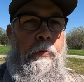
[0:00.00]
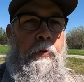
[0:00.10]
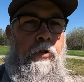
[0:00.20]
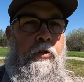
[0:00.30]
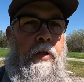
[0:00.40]
tip
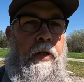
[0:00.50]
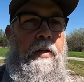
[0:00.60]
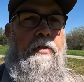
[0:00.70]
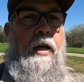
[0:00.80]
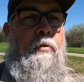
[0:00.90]
is just to get
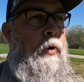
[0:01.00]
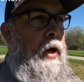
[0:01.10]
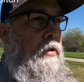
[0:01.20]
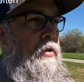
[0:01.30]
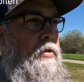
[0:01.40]
outside and
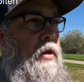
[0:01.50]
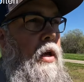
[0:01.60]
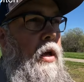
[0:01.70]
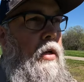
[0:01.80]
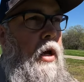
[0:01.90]
practice.
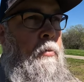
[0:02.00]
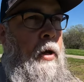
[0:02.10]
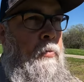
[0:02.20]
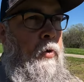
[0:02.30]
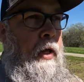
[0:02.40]
Come
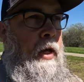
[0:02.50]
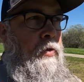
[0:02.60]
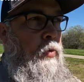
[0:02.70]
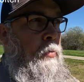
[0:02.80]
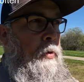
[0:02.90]
April
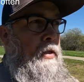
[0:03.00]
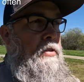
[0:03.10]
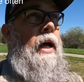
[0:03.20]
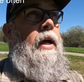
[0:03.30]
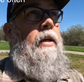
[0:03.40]
8th, we'll be
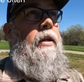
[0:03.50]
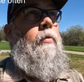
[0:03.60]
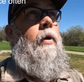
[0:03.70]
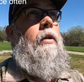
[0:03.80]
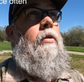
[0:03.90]
outside
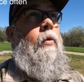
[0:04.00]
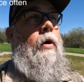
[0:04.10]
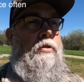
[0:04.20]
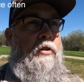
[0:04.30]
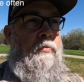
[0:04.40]
getting ready to
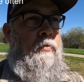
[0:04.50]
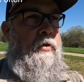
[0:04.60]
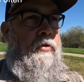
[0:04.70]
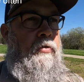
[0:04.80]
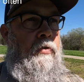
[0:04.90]
watch this,
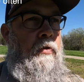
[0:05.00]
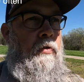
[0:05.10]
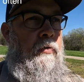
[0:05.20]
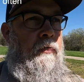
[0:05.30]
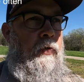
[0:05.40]
this
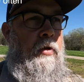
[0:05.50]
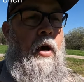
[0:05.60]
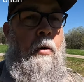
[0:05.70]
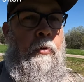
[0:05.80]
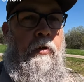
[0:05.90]

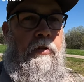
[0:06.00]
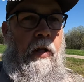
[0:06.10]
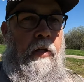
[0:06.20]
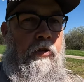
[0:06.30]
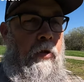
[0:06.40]
phenomenal
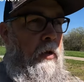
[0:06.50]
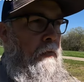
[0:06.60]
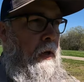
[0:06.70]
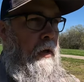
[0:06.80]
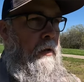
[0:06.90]
celestial
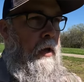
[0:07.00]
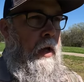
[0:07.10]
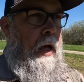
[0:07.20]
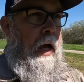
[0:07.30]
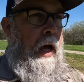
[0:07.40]
event.
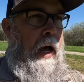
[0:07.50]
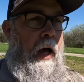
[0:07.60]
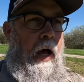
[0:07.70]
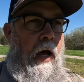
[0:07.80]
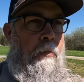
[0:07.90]

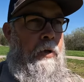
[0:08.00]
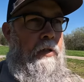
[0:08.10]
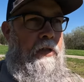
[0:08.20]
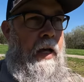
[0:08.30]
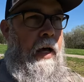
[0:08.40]
I'll be
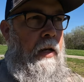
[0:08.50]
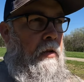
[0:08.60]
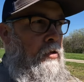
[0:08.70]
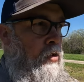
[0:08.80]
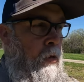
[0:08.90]

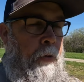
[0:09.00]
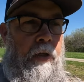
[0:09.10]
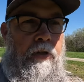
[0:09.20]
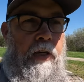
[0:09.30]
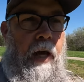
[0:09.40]
excited, you'll be
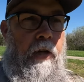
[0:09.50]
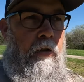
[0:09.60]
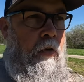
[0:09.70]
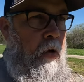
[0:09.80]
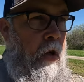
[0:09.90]

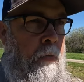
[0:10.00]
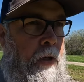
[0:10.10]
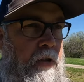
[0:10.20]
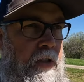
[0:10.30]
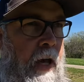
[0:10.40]
excited, you'll all be
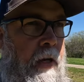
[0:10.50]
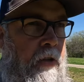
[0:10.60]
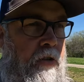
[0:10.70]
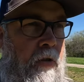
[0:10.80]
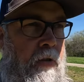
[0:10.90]

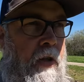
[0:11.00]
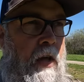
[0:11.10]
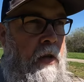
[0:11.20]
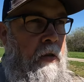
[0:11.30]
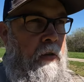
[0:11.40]
excited. And so
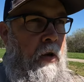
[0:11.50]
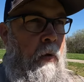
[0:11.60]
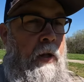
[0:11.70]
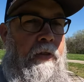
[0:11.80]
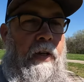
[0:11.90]

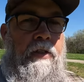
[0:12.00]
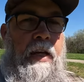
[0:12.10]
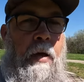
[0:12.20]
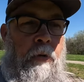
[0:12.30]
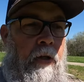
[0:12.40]
don't let that
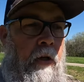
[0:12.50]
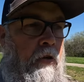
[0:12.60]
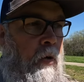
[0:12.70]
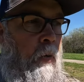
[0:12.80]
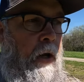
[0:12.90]
excitement get
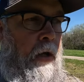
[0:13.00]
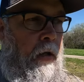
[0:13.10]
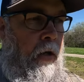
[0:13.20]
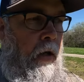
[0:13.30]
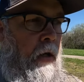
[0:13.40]
in your way